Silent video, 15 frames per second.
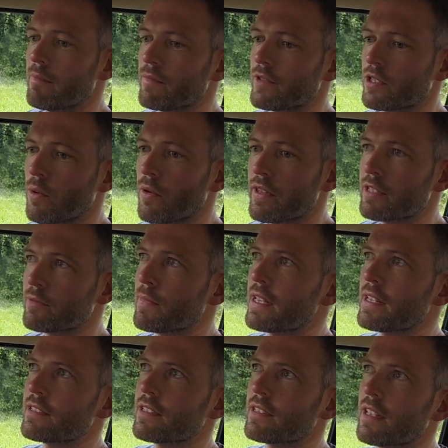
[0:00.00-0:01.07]
So what this
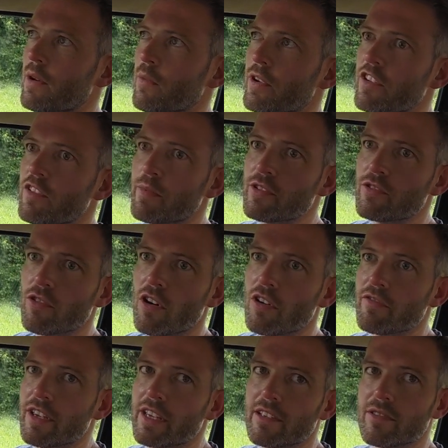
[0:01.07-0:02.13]
means is that when you've been
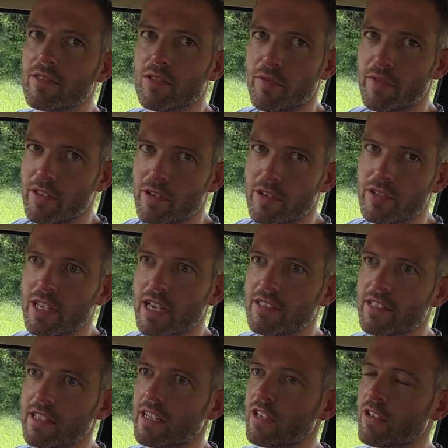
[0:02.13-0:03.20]
driving sort of
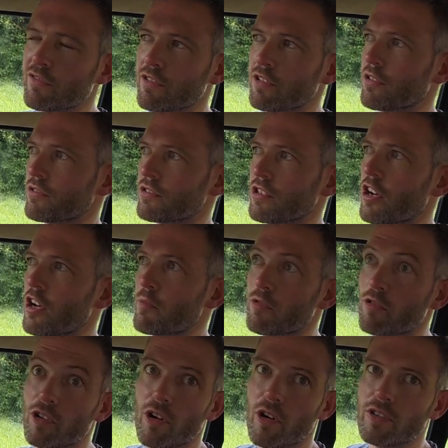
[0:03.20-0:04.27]
enthusiastically or for a long time
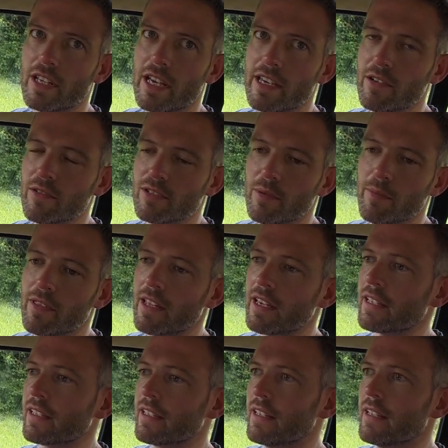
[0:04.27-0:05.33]
or on a hot day or something,